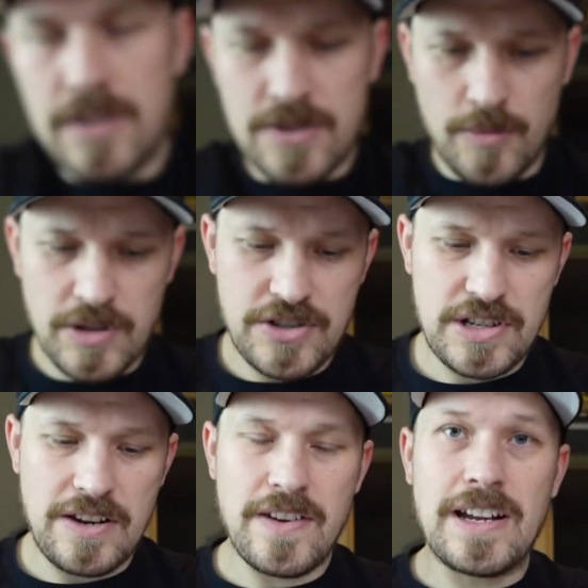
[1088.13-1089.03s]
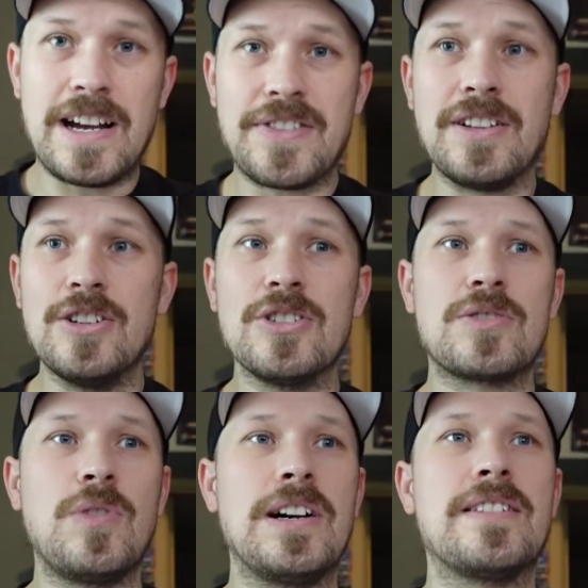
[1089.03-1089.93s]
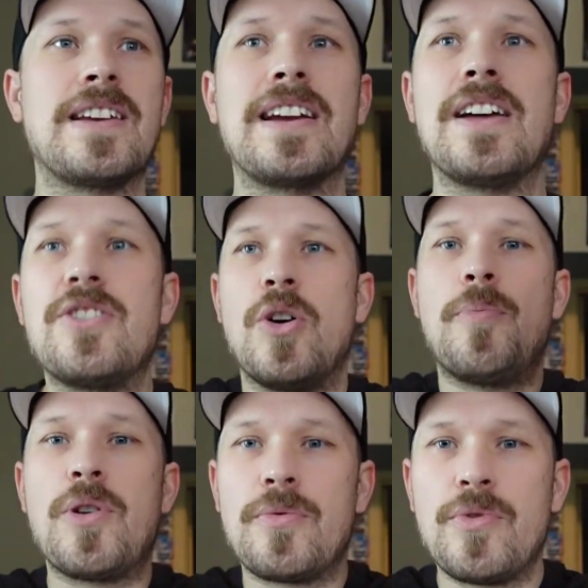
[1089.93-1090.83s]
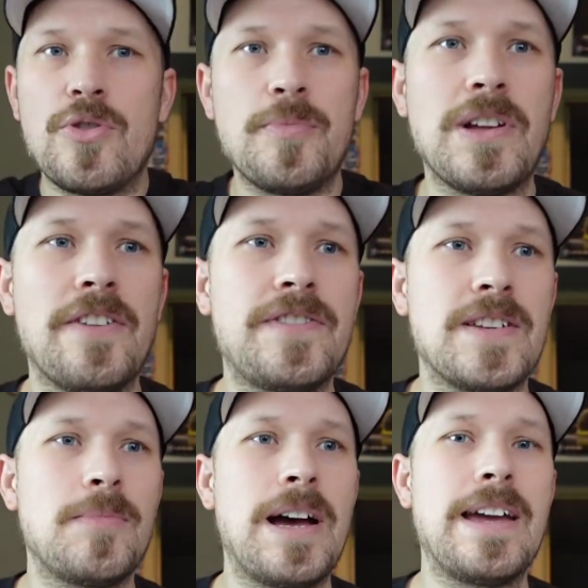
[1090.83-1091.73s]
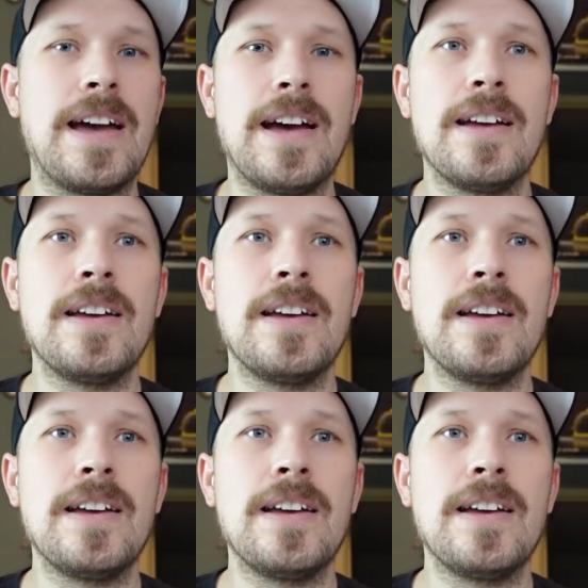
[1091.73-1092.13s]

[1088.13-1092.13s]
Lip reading: you so much, David. I got the loose ones. I got no more room left in my